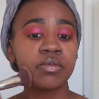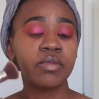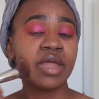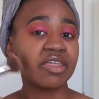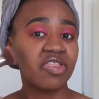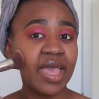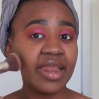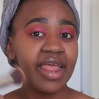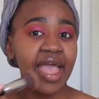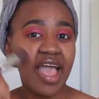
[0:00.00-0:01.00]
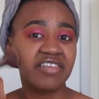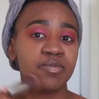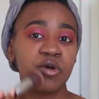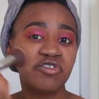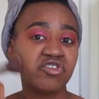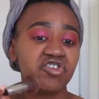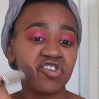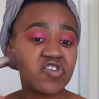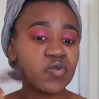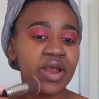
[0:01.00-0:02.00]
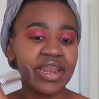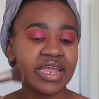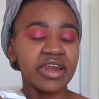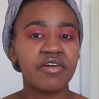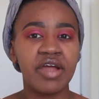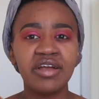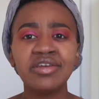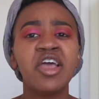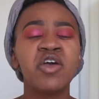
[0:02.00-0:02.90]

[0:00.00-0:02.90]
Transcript: like that, as opposed to just swirling it around,